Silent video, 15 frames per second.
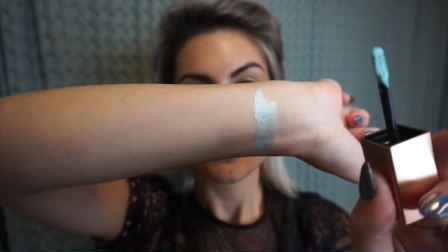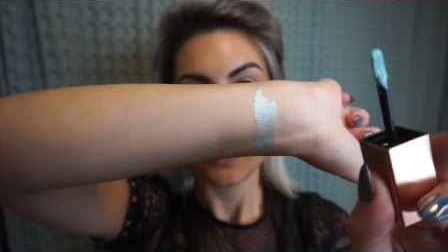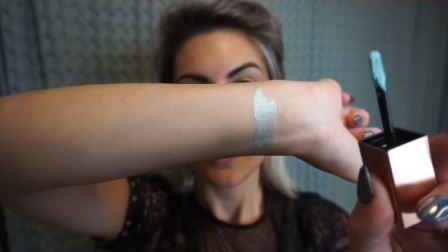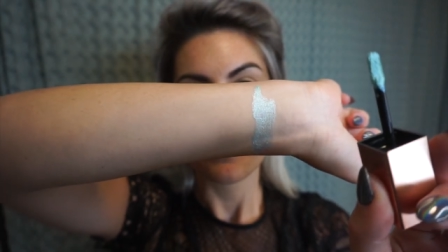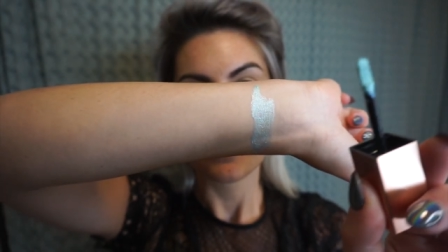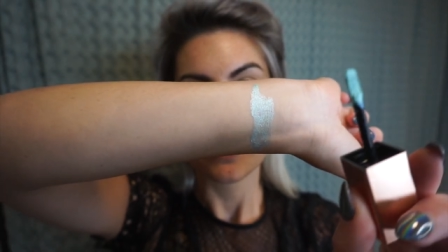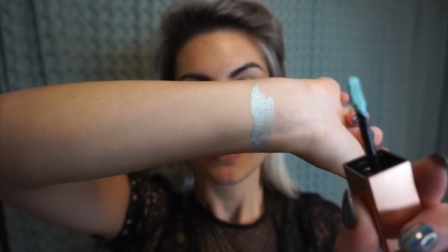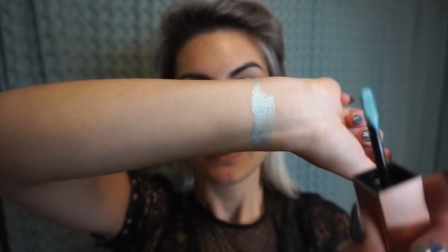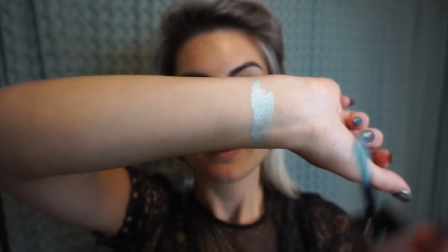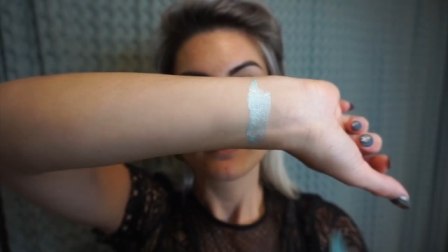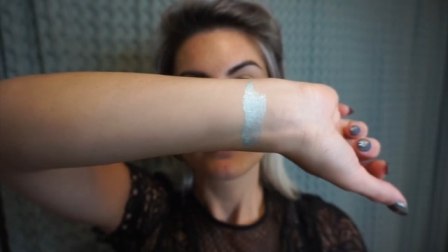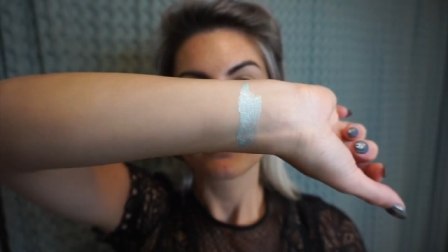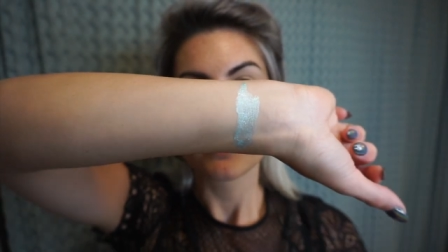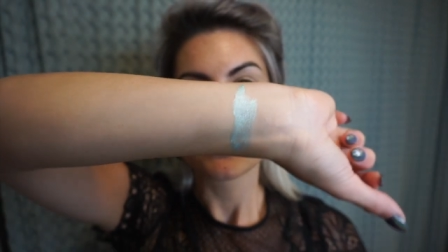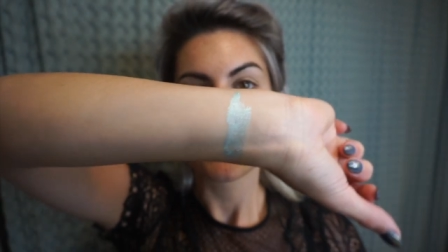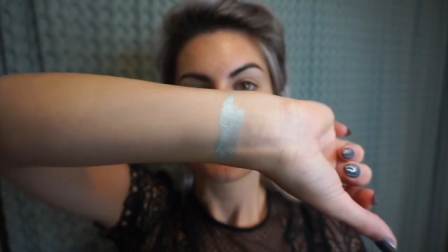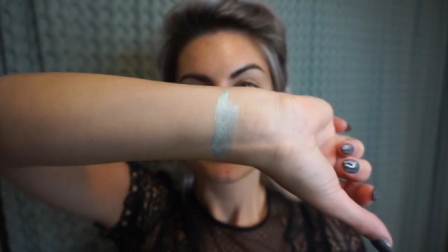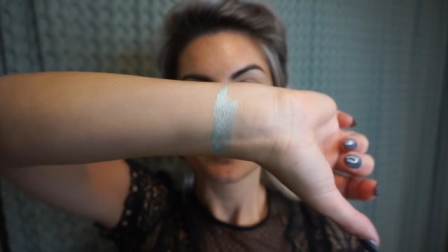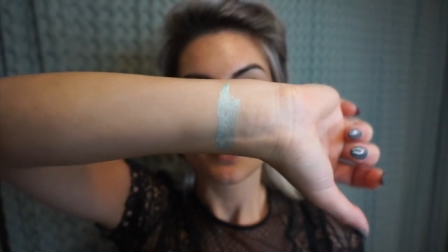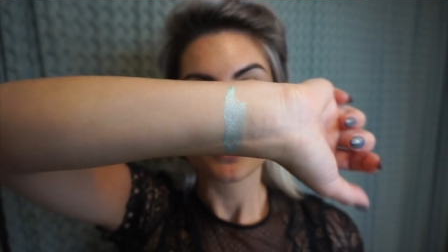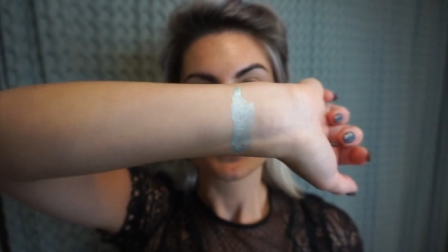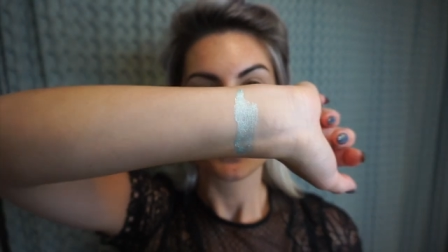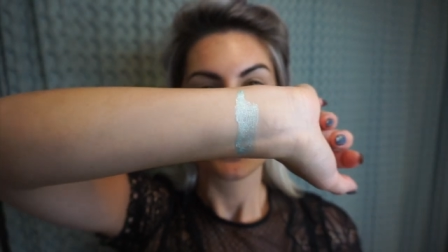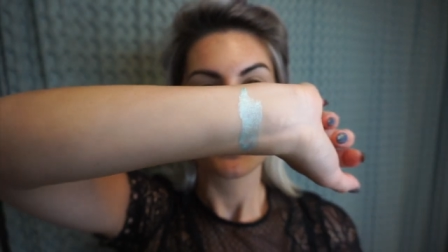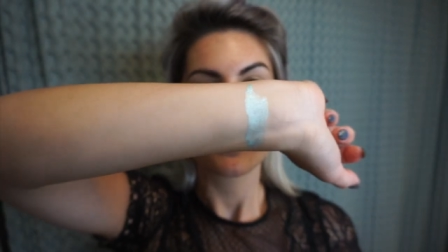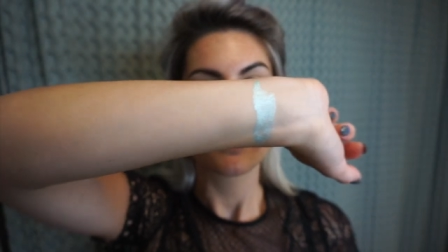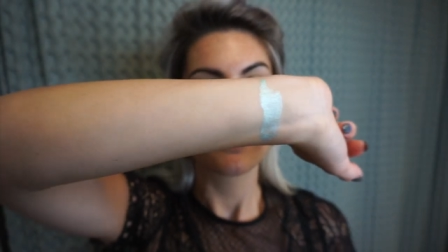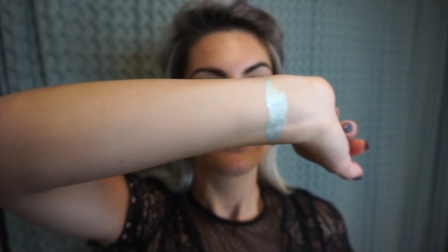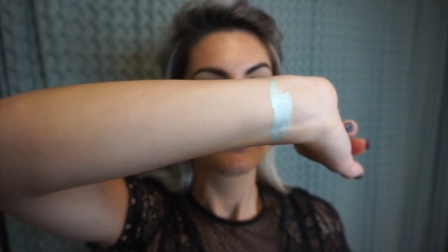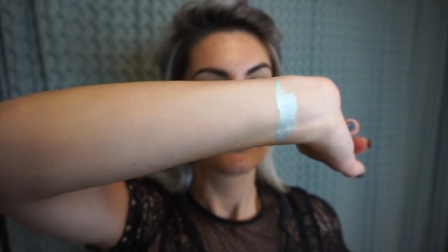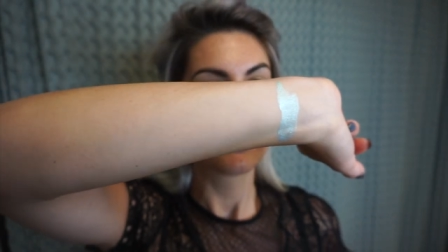the applicator unless I'm swatching it,